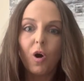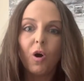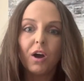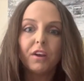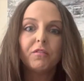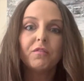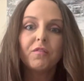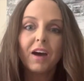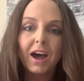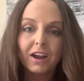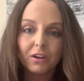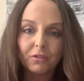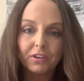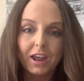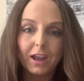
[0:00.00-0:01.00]
on
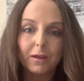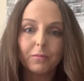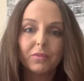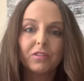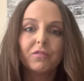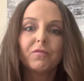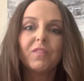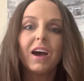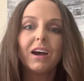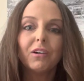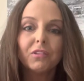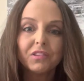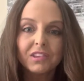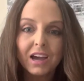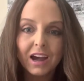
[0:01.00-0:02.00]
file names,
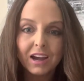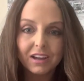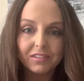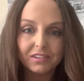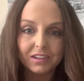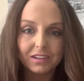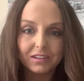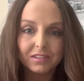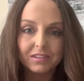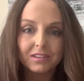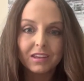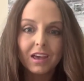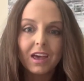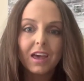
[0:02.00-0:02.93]
file sizes,